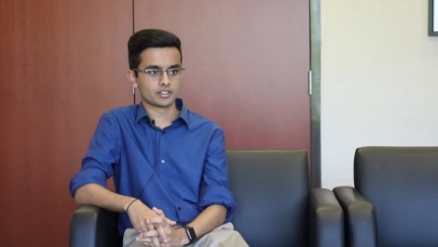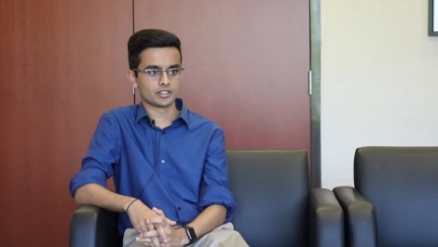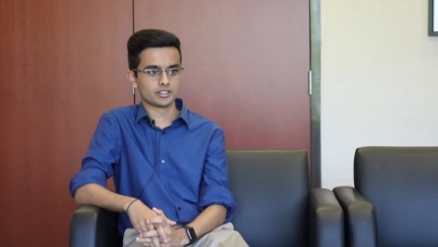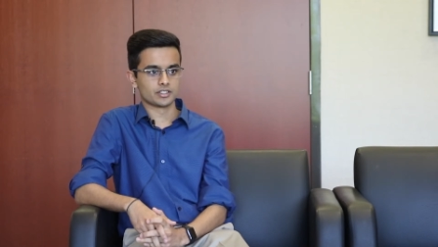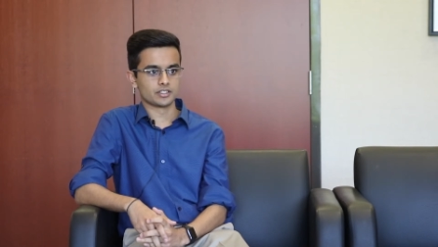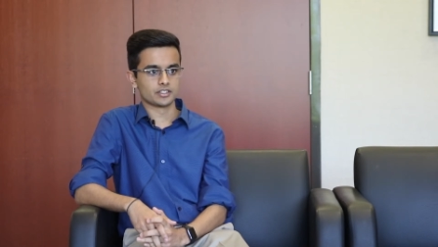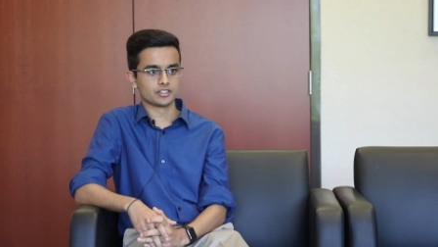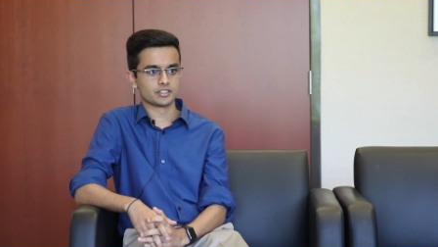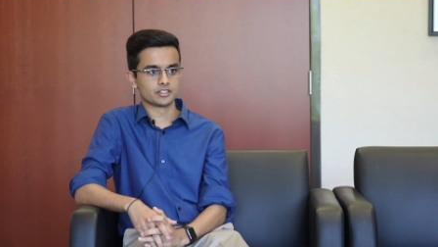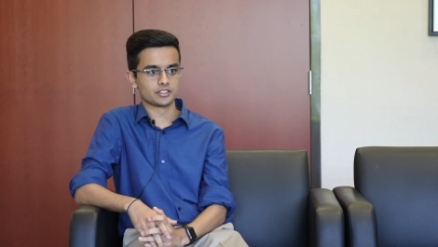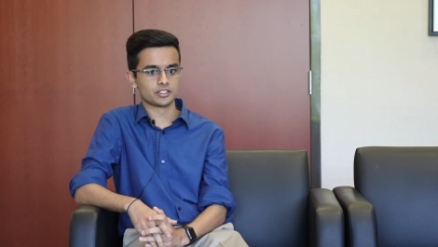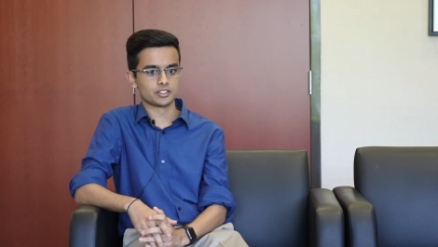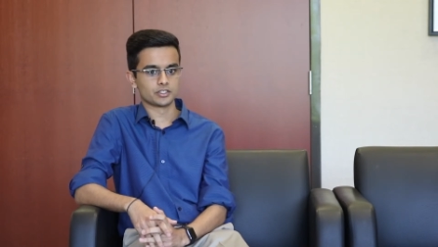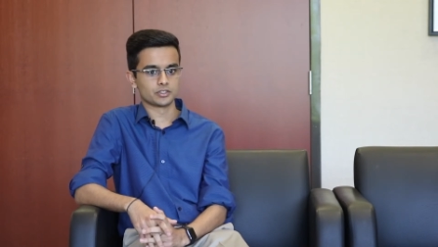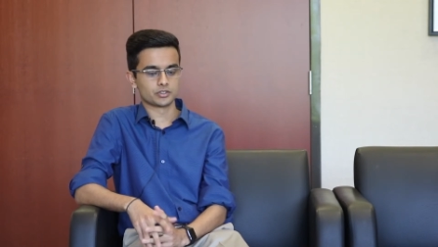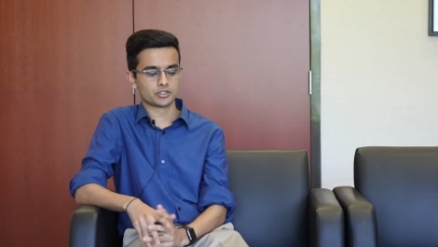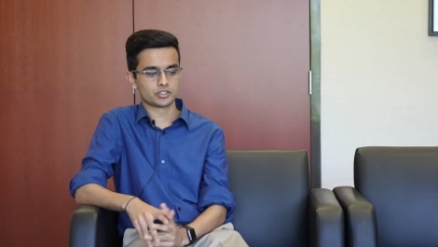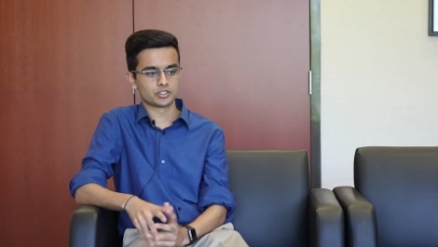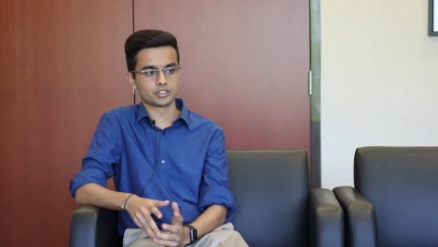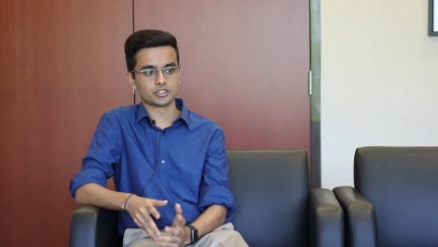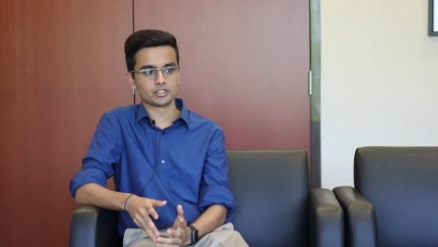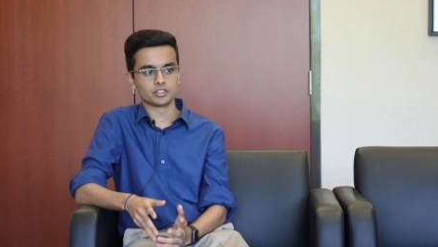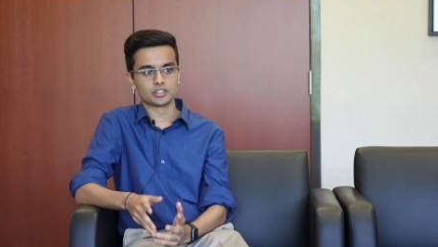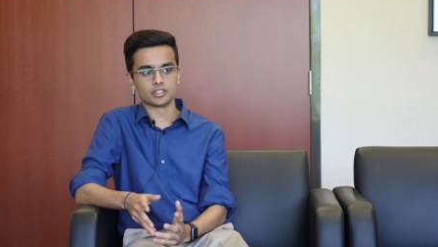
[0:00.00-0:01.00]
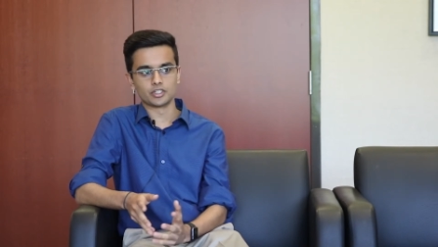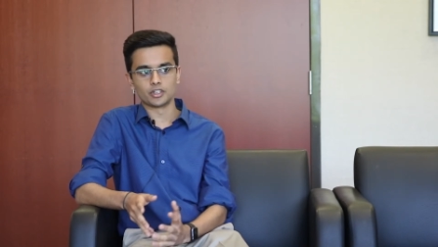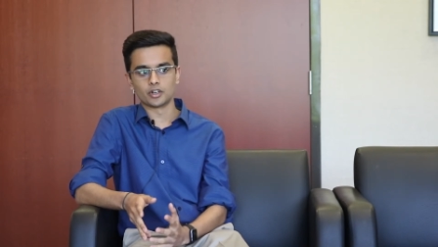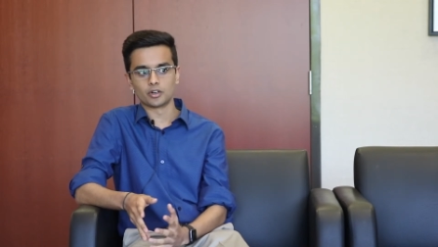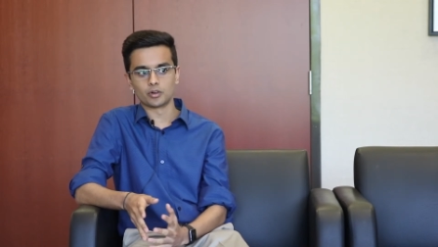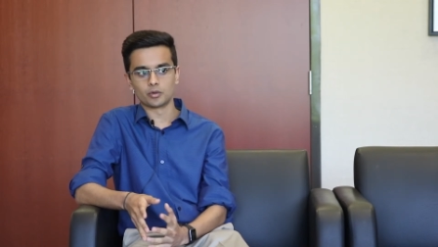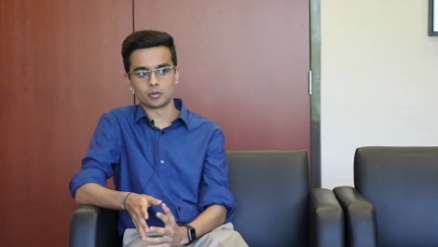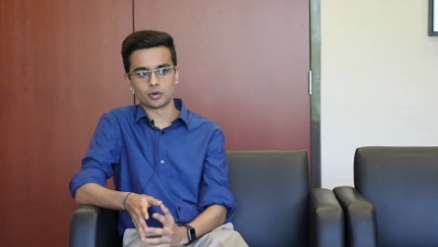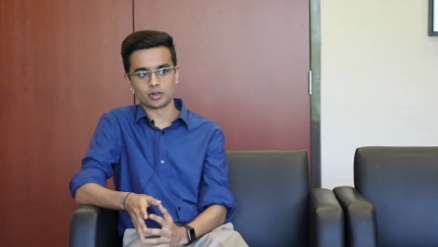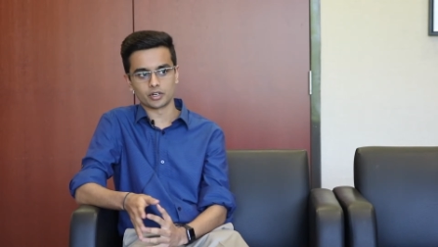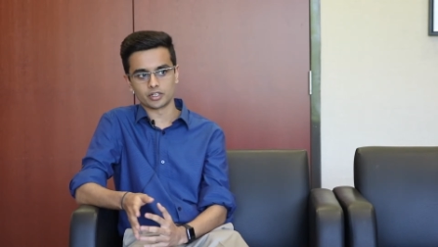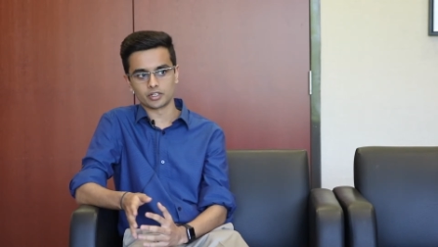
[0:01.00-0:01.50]
because you should
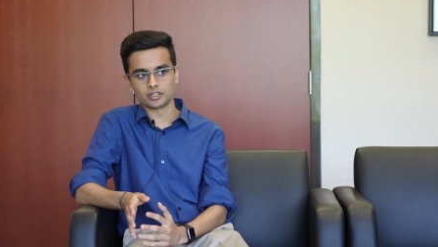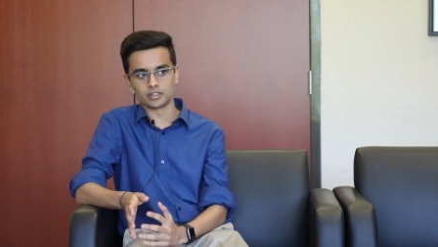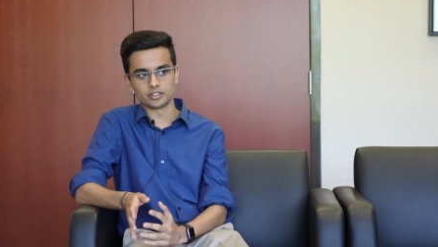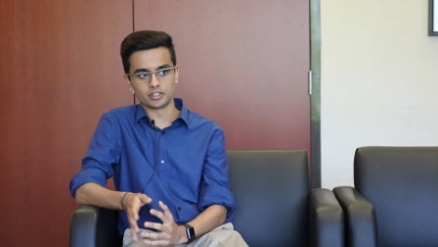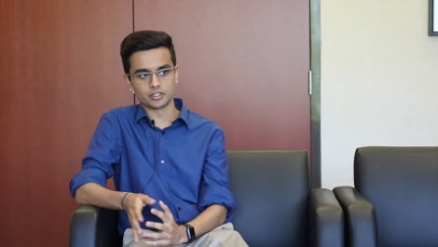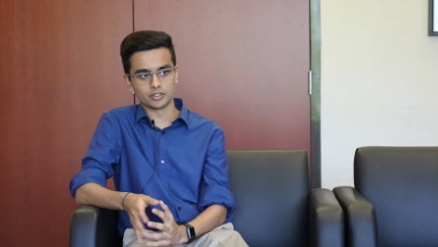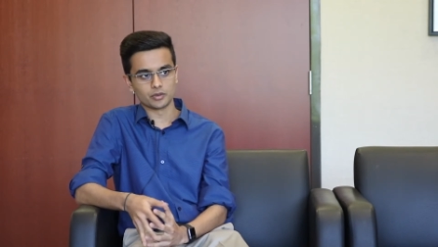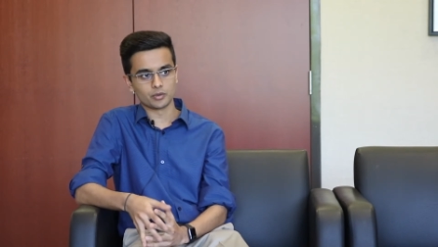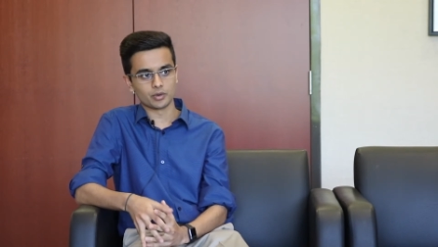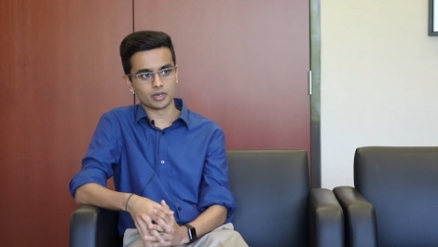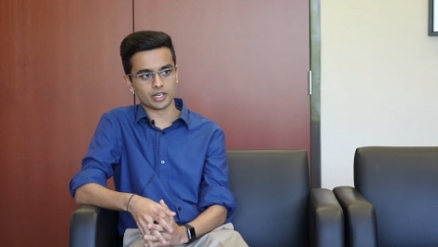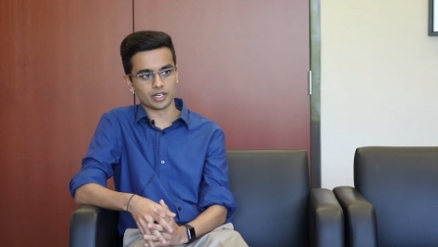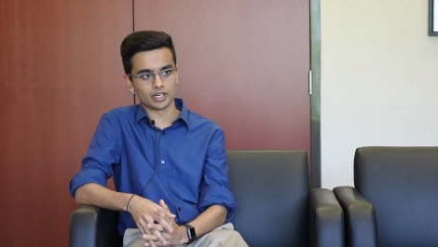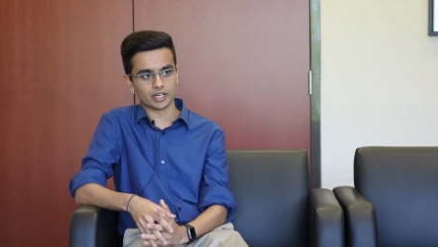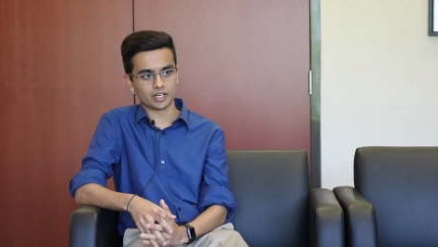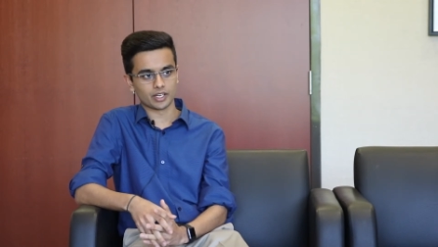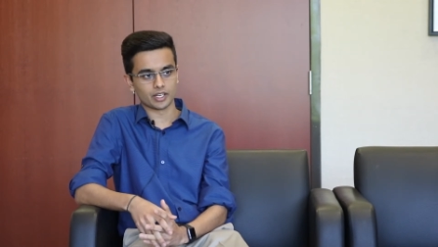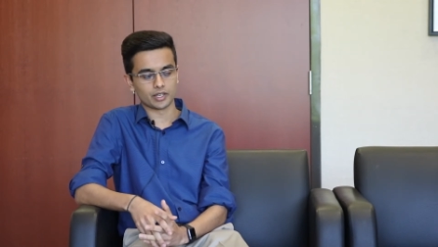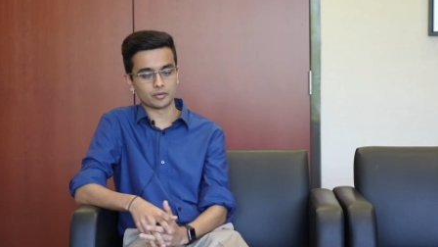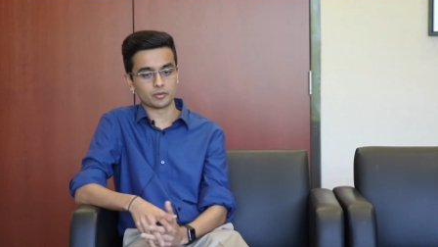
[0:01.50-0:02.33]
know what you're doing